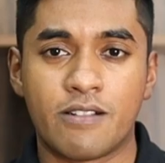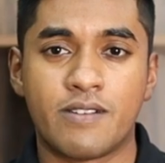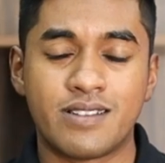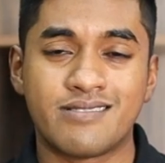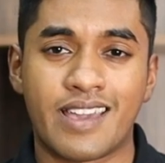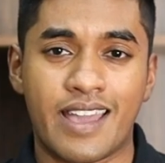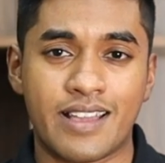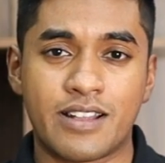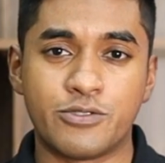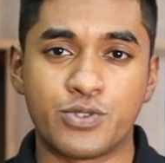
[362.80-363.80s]
L one
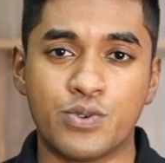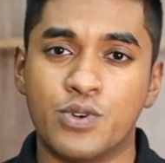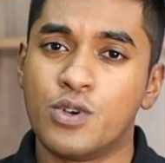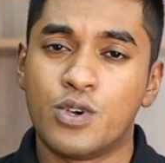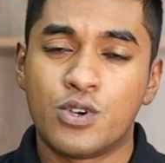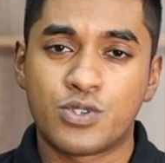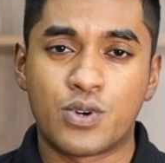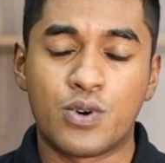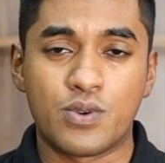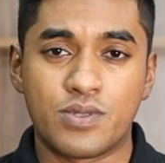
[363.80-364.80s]
and L two.
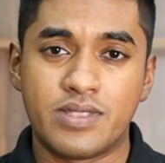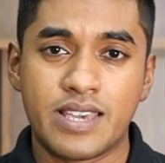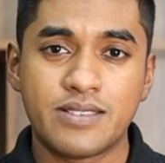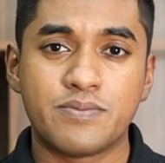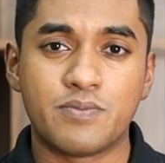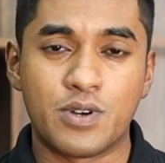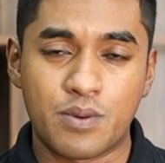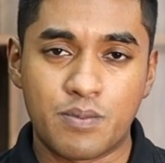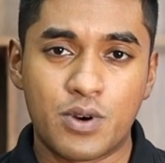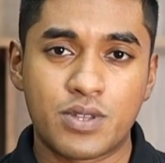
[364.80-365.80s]
So these
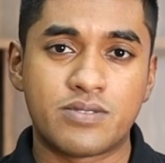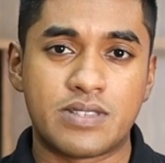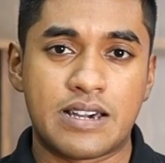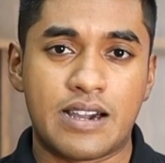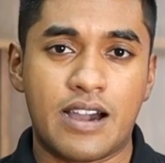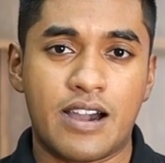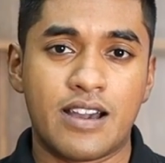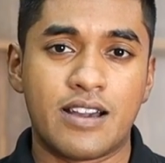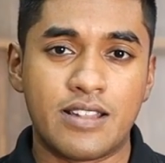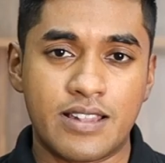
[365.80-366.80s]
both uh,
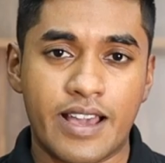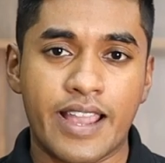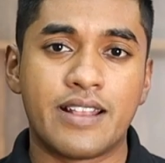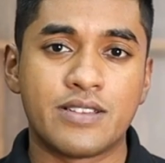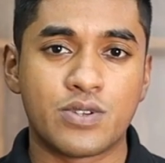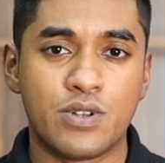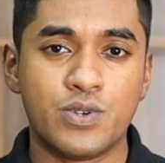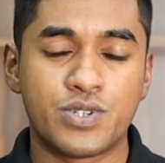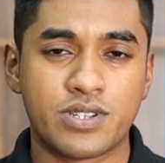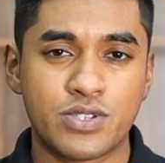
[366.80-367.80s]
are LiDAR
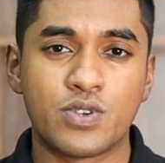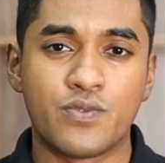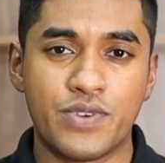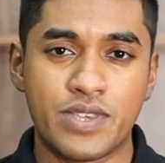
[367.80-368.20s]
solutions